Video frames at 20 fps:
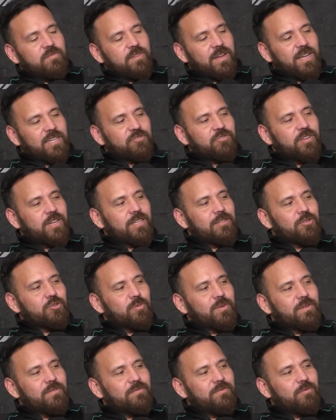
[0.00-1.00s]
We fast track a
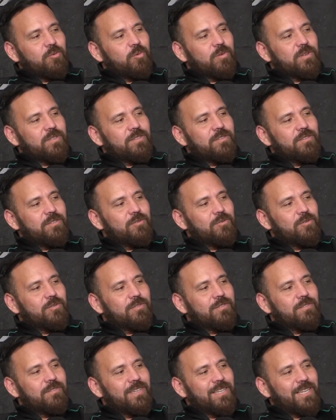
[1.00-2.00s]
little bit forward to
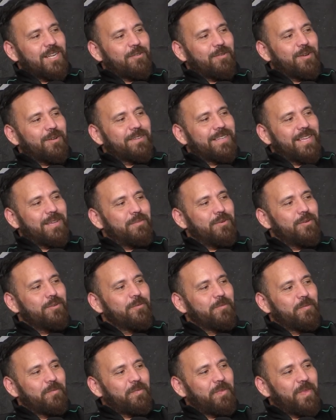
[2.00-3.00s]
your NRL
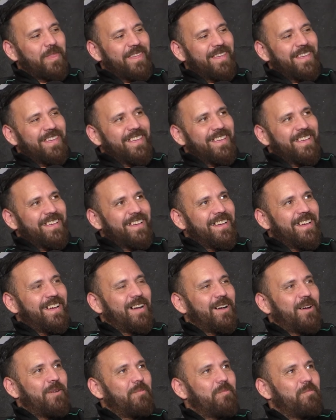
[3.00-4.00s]
debut.
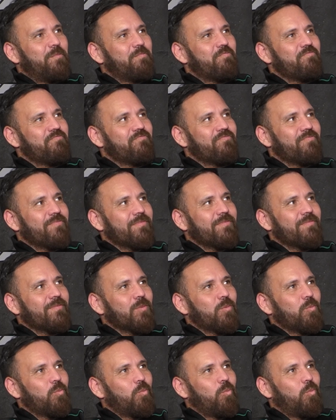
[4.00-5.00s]
Um,
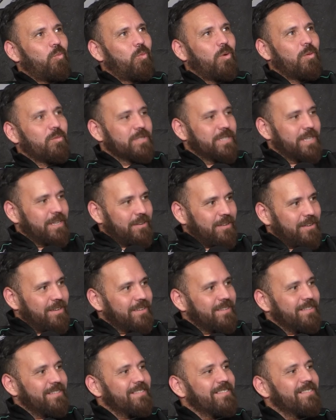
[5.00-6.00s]
what was that
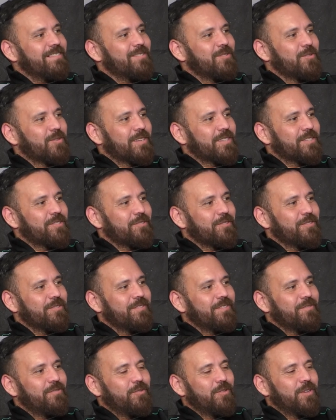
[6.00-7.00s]
like? Talk us
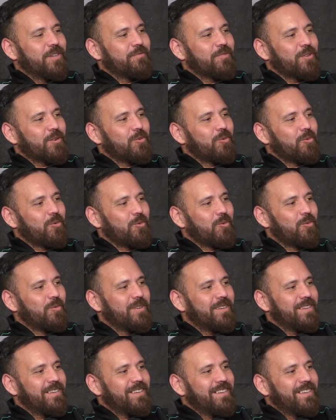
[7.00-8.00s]
through if you can
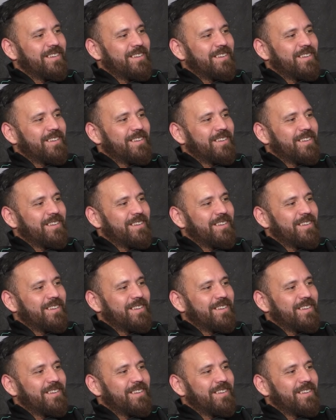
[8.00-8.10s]
recall.